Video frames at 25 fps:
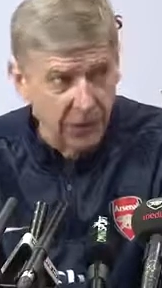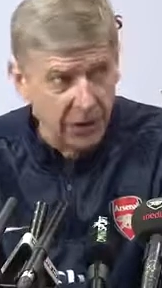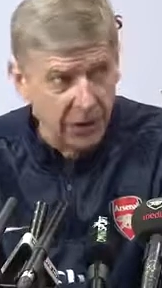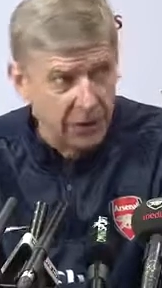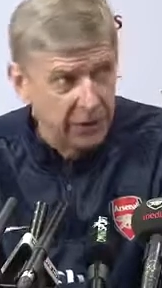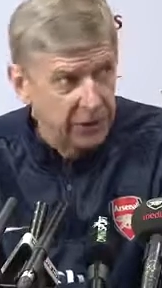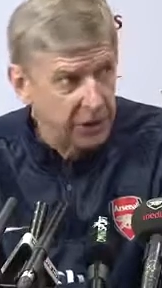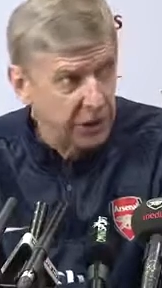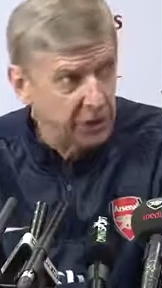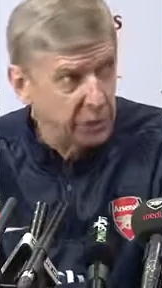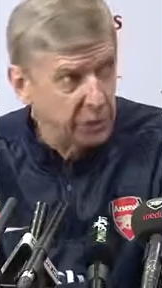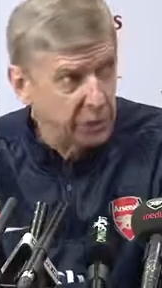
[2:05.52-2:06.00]

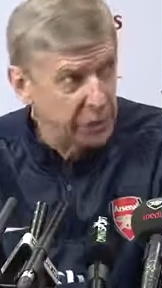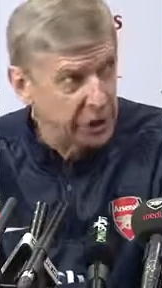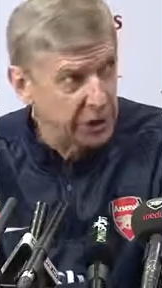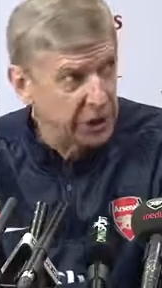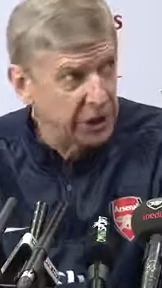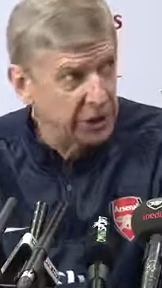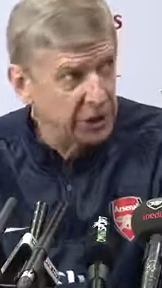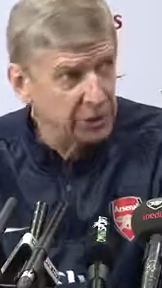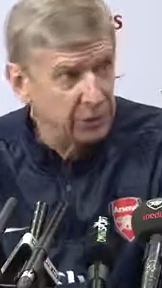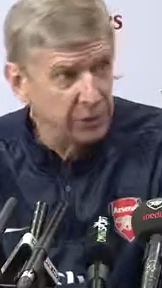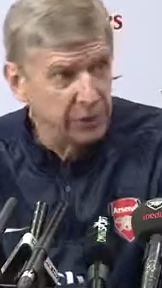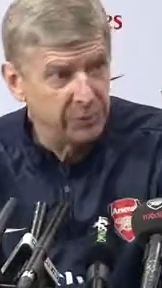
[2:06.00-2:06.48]
Yeah,
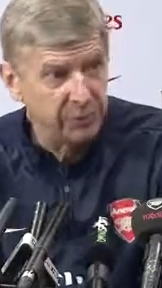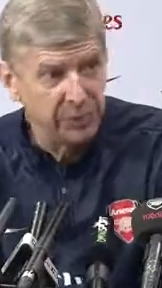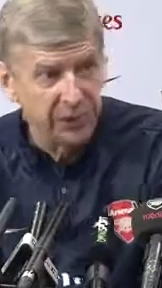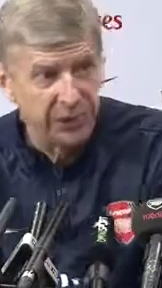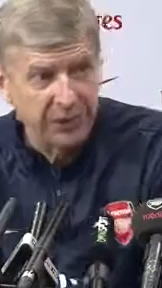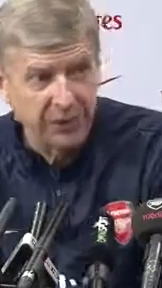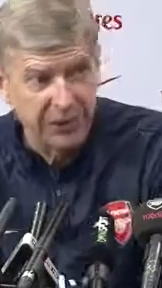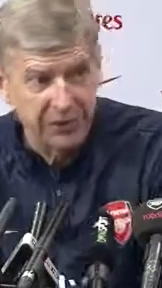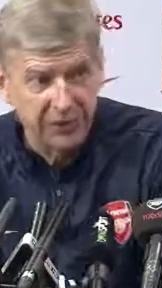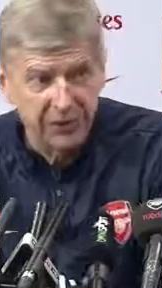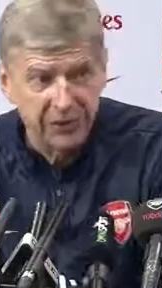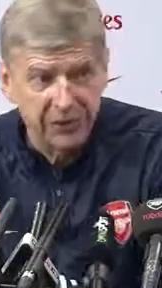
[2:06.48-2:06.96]
Koscielny will be
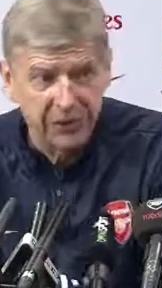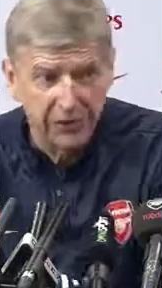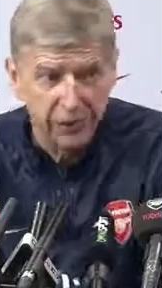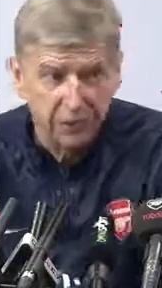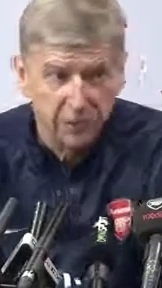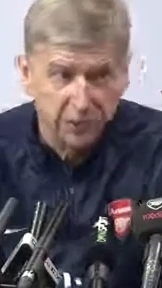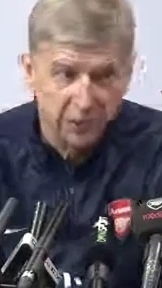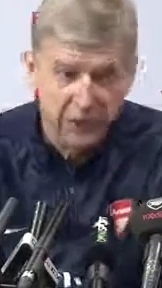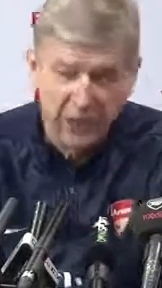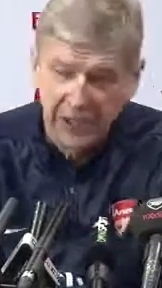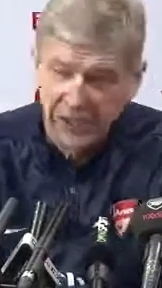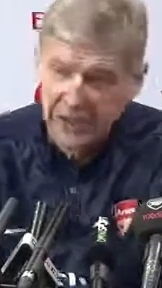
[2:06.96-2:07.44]
tested
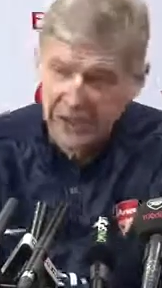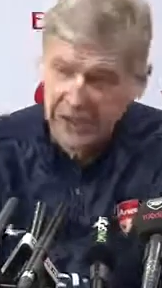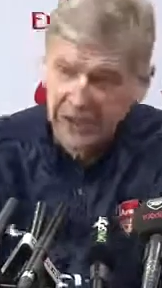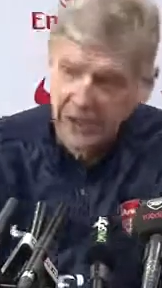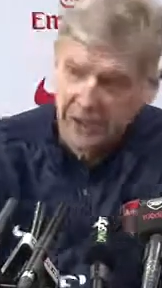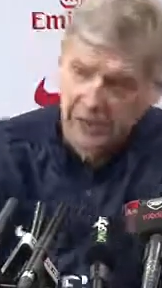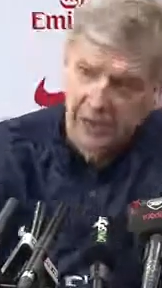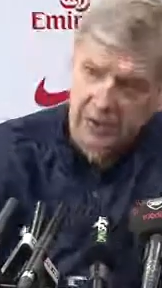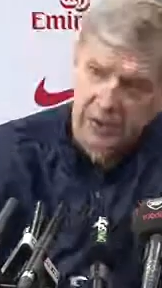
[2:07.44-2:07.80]
today.